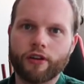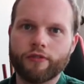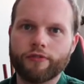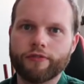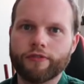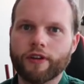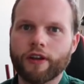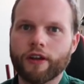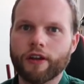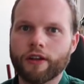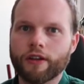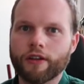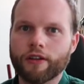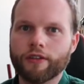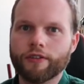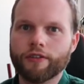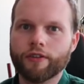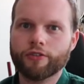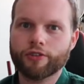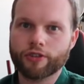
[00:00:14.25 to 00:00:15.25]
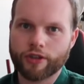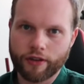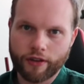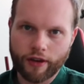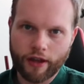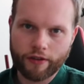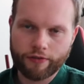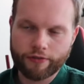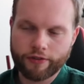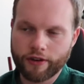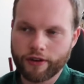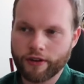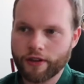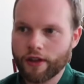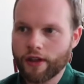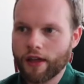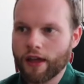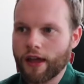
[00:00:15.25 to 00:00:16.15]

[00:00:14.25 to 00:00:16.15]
of uh, Driver.